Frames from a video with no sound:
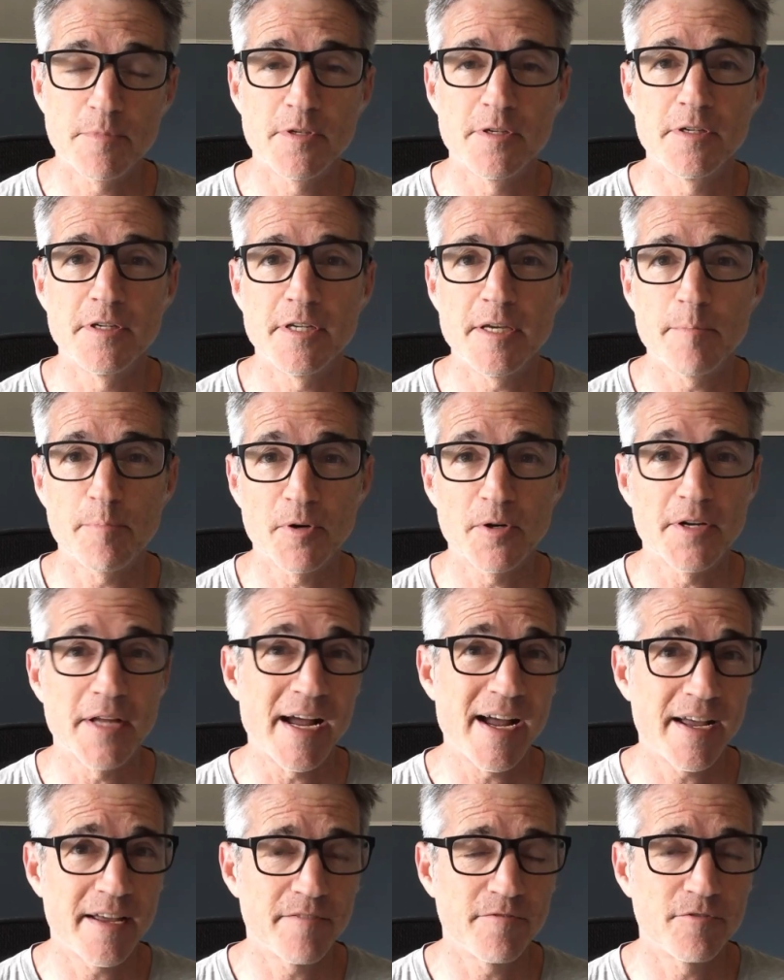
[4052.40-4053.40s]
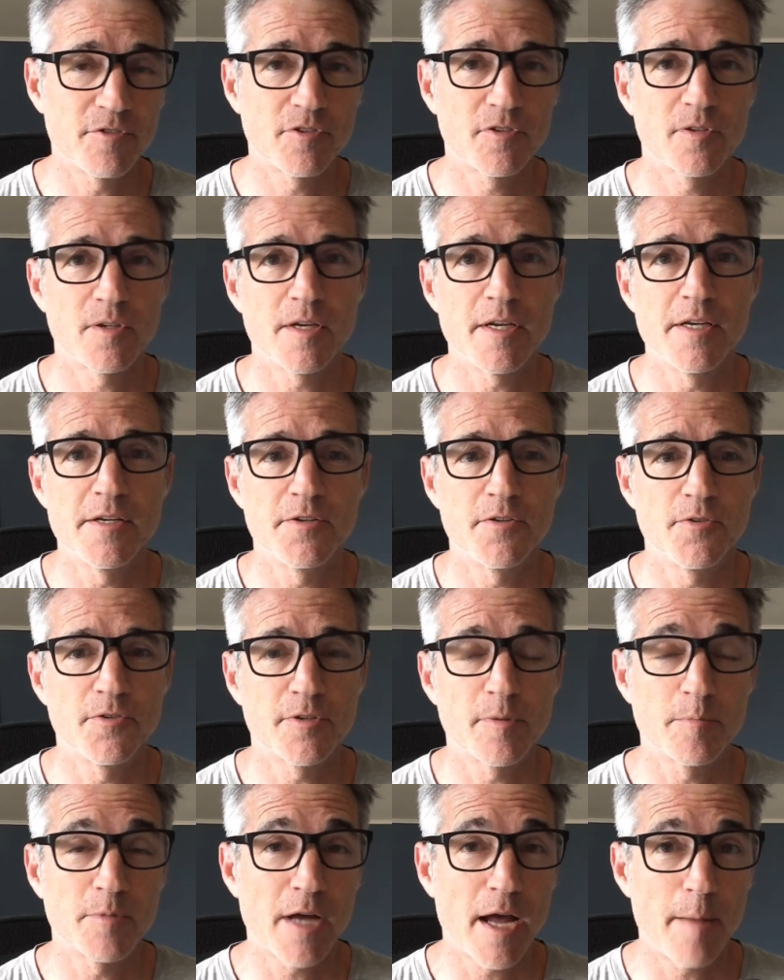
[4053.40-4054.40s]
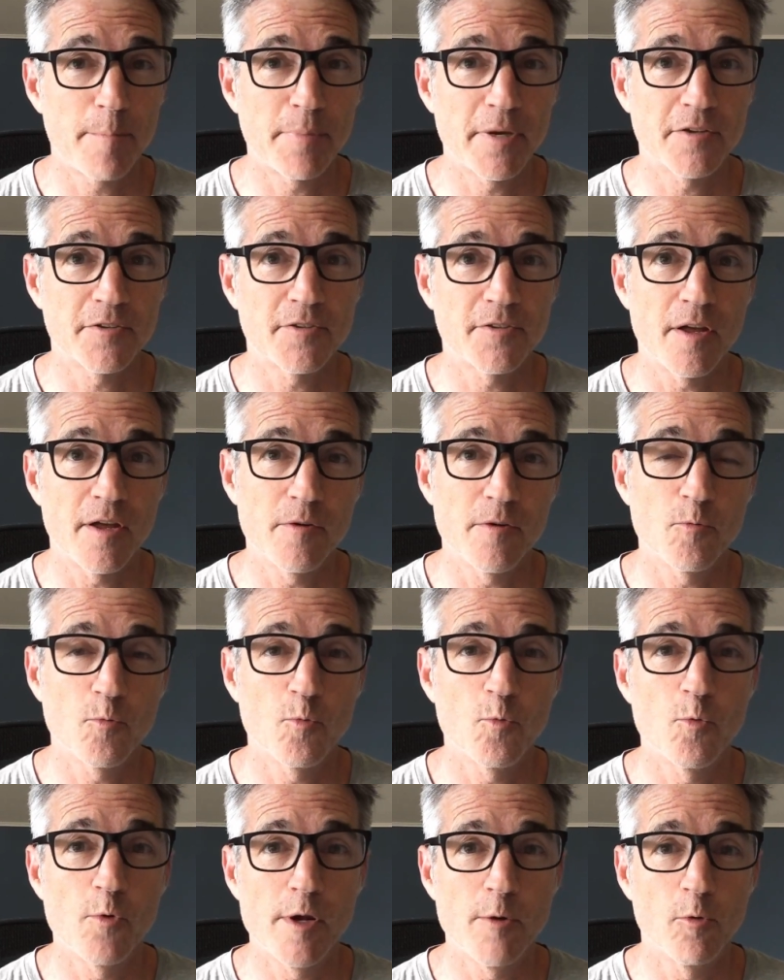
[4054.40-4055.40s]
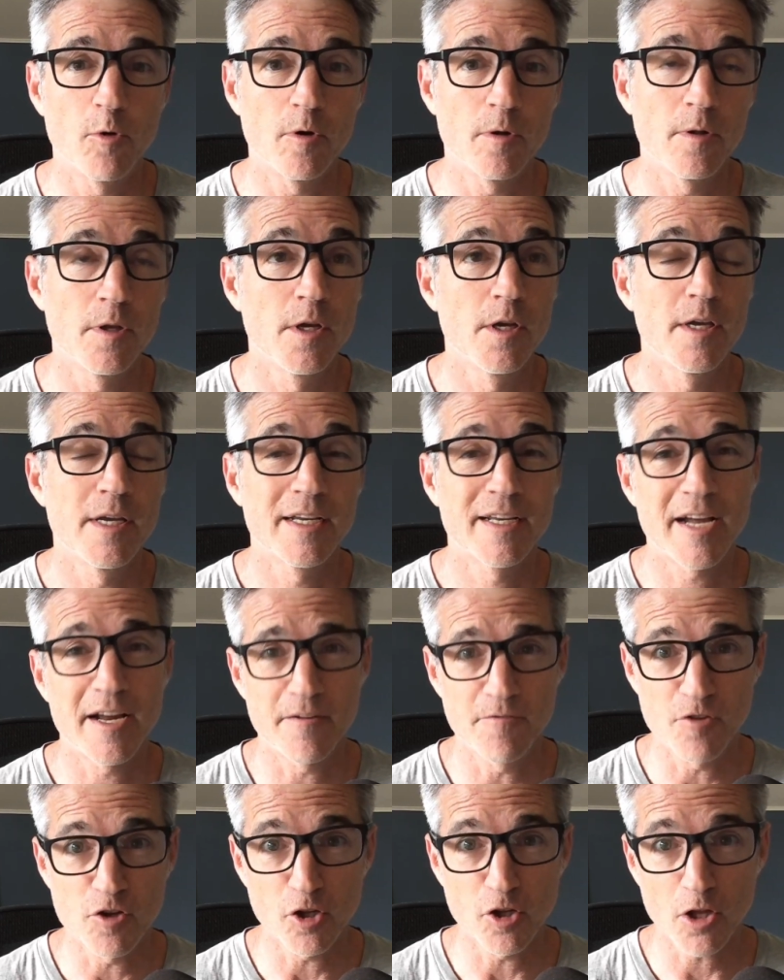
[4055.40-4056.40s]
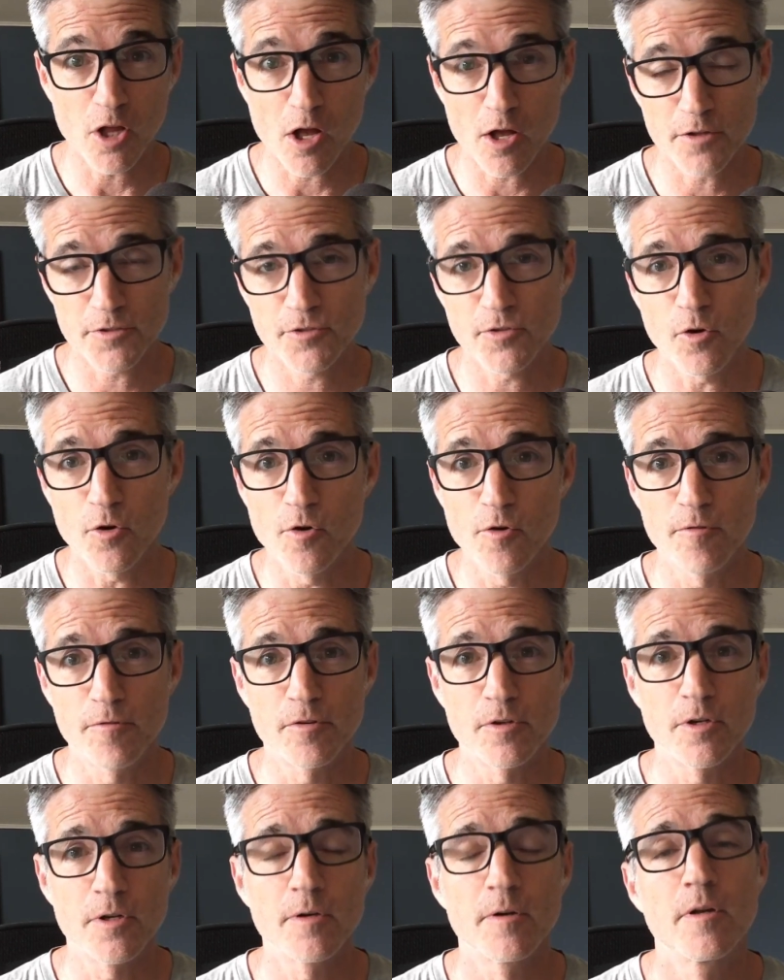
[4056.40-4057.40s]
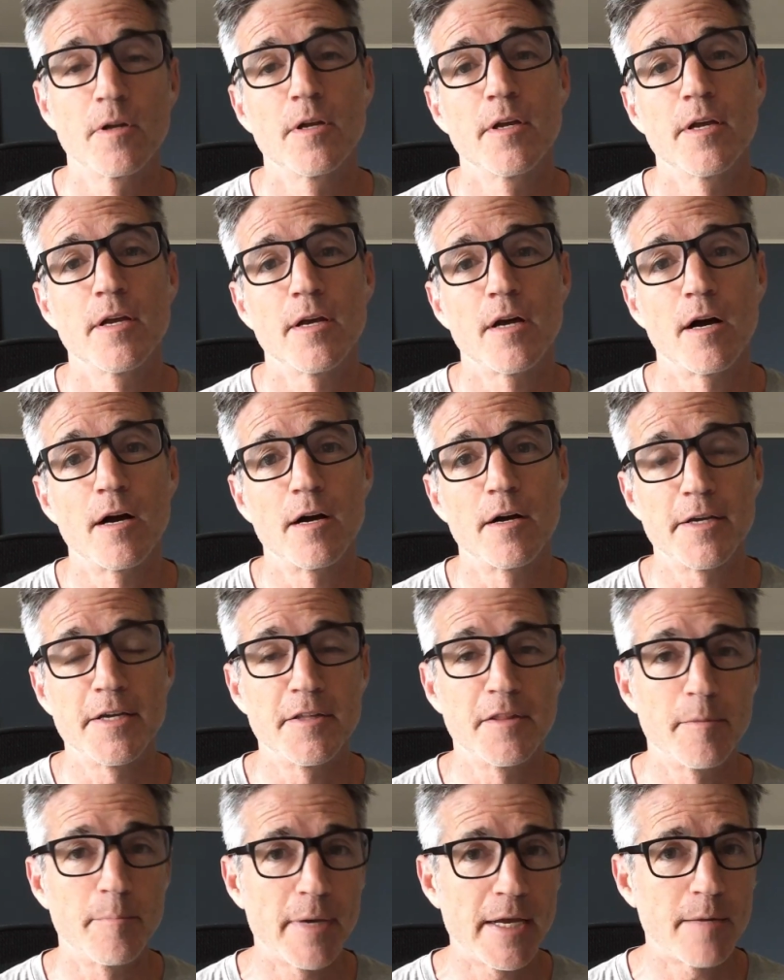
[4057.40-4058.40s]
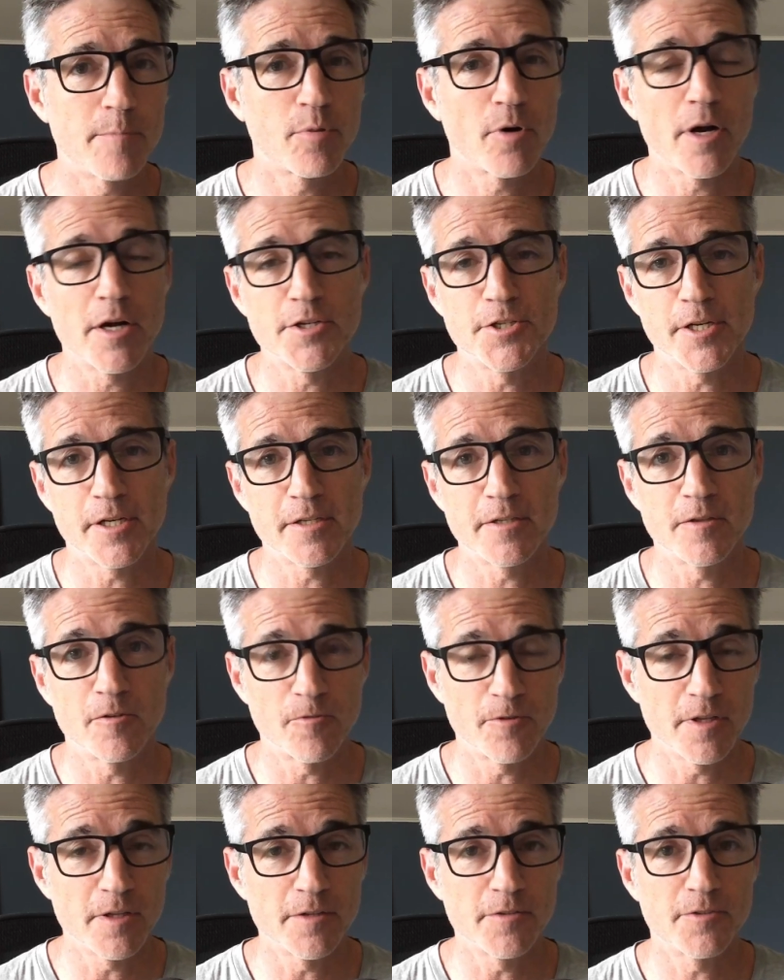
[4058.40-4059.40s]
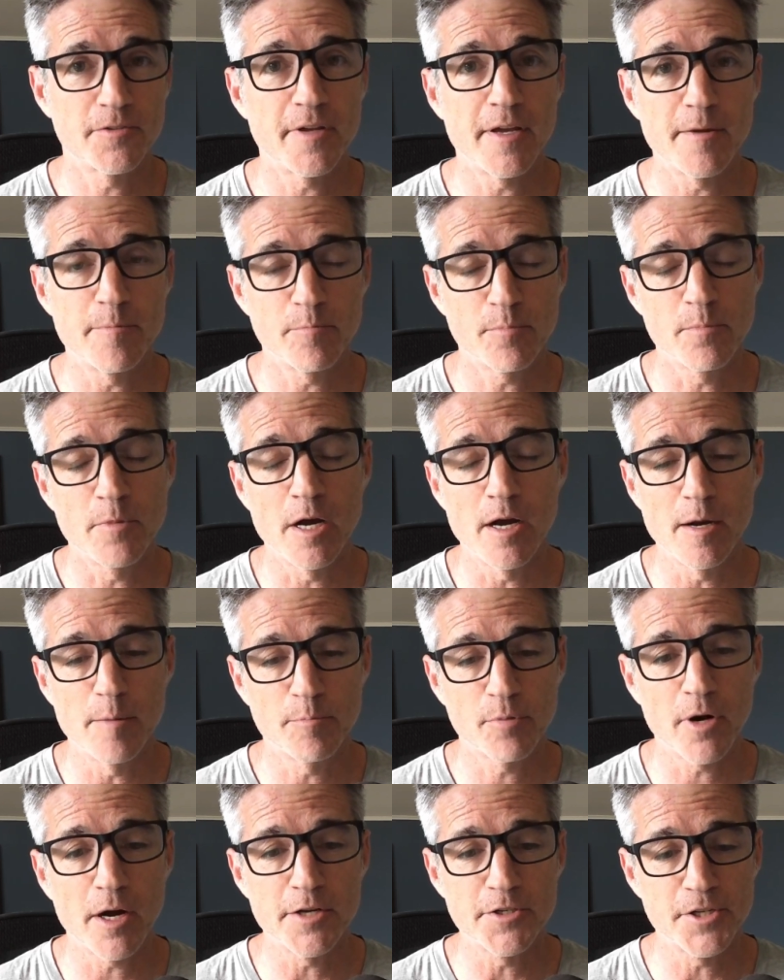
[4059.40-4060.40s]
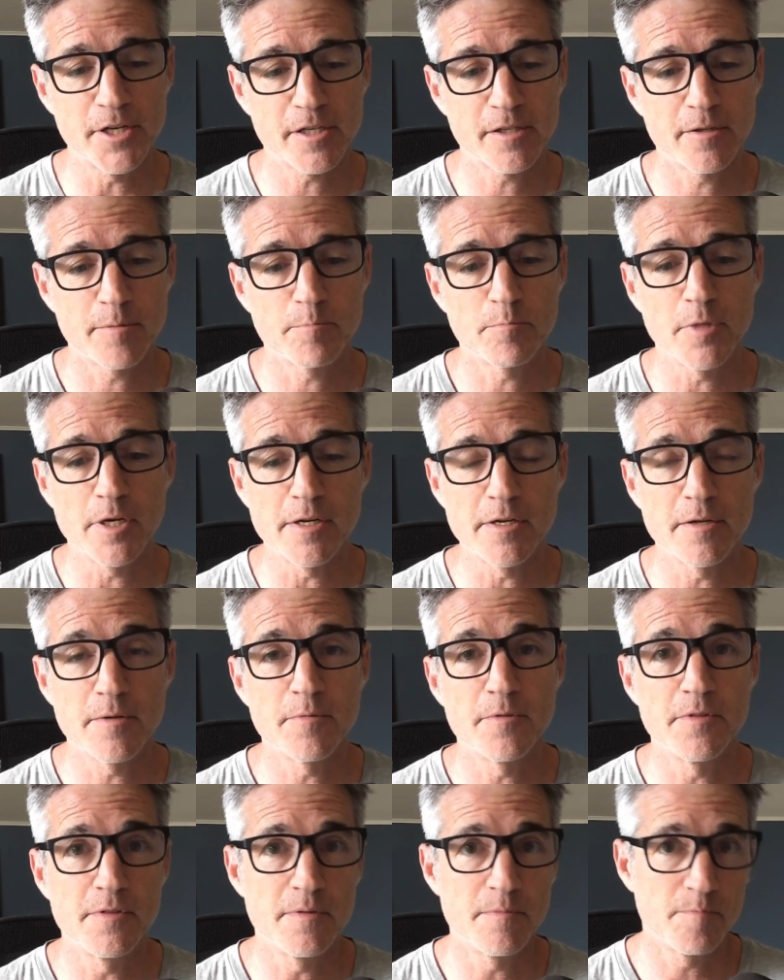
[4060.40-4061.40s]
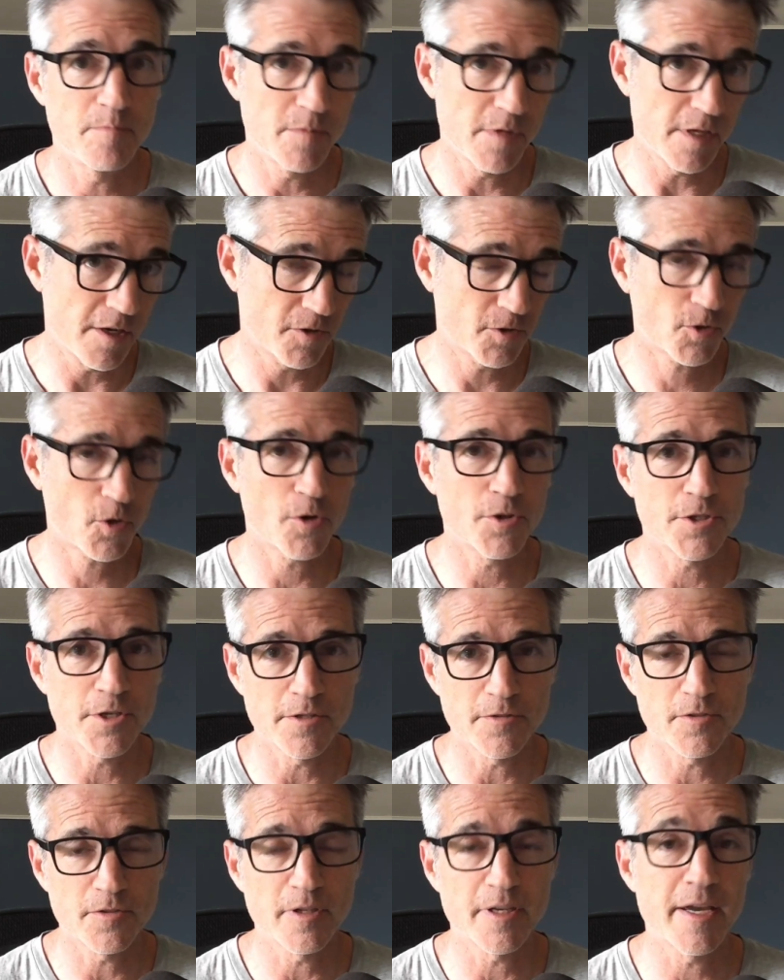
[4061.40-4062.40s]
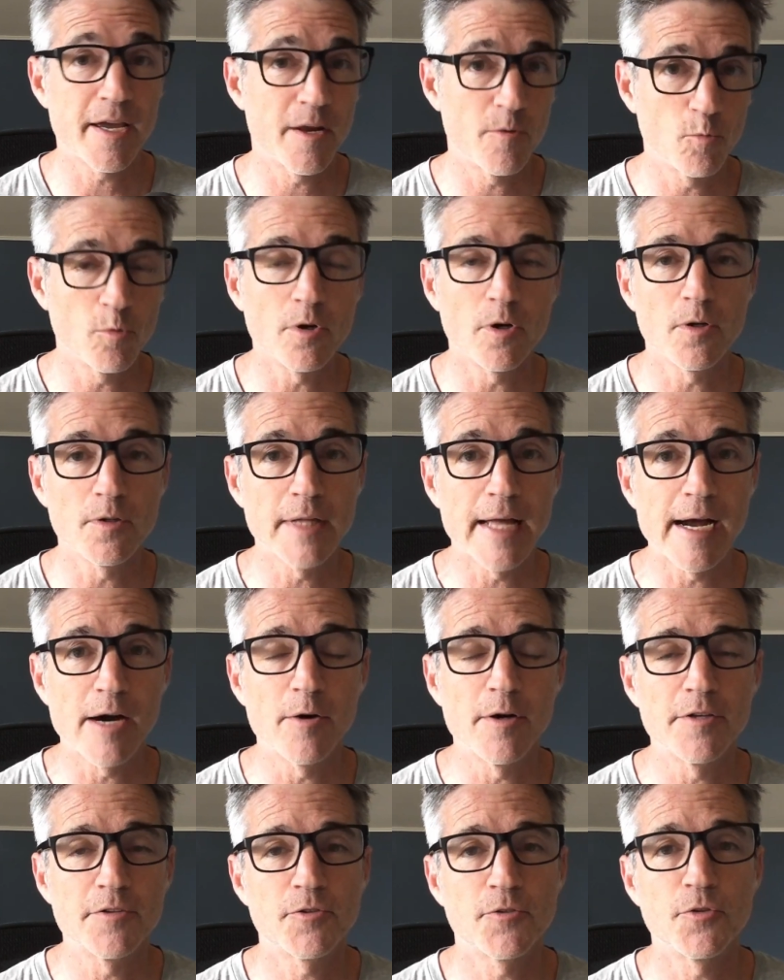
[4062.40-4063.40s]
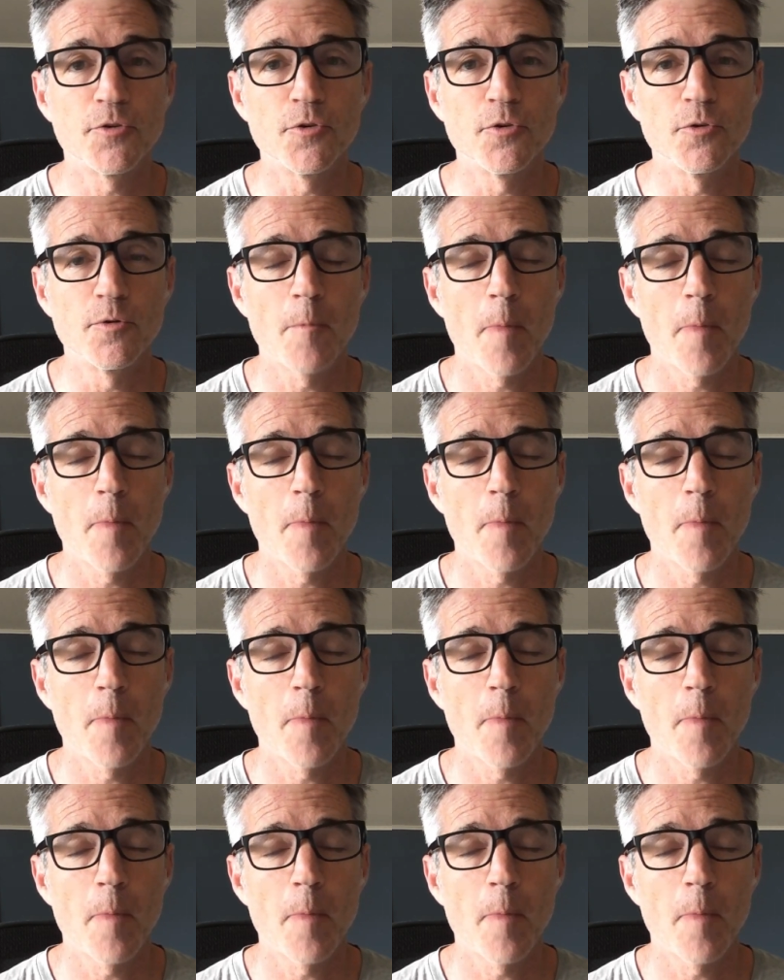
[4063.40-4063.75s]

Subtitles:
deeper dives into some topics that we will kind of gloss over in the main project, in the real estate project, but the excursions again will allow us to